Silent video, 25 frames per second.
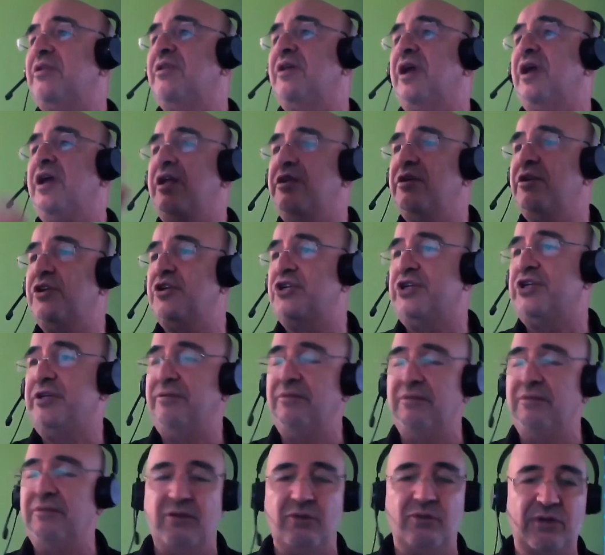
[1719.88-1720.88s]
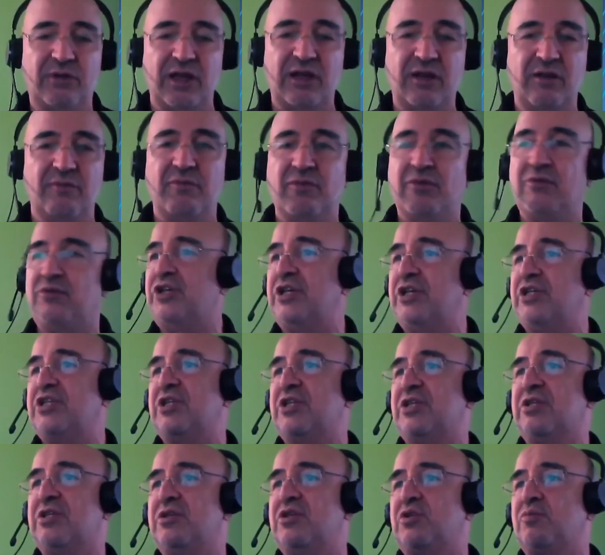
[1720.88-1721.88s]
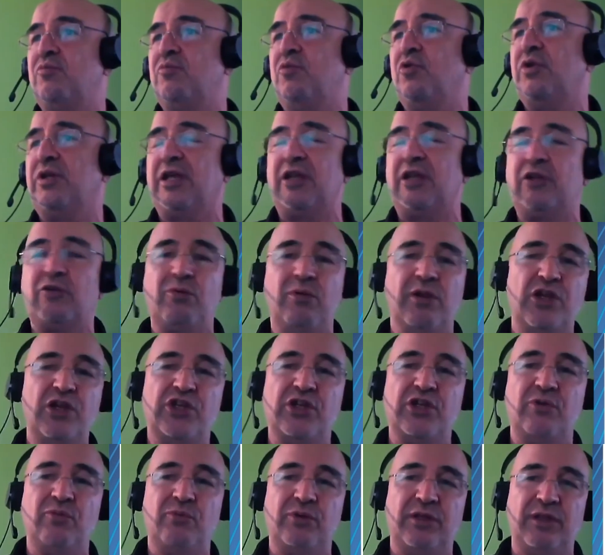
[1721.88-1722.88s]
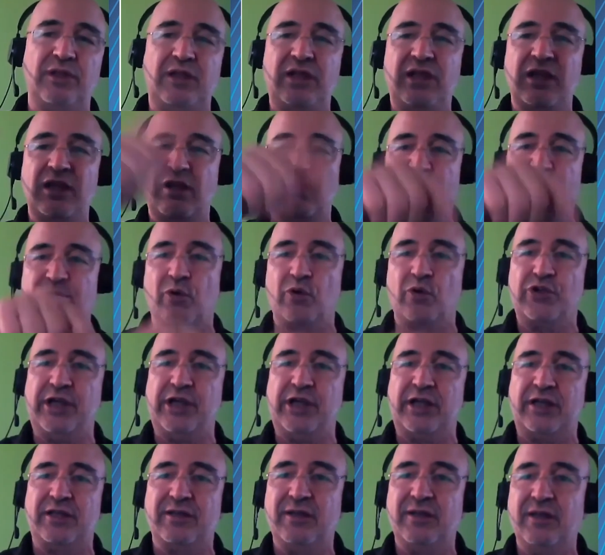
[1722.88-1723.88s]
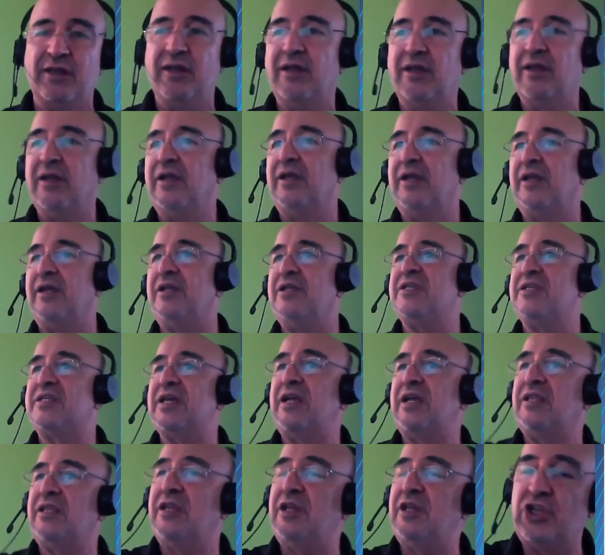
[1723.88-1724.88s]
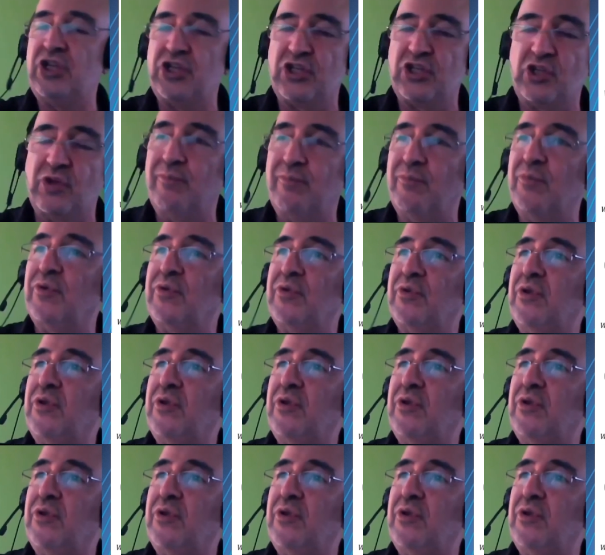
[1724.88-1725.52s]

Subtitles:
energy. You can just small calculation with INELF project. Inside each submodel,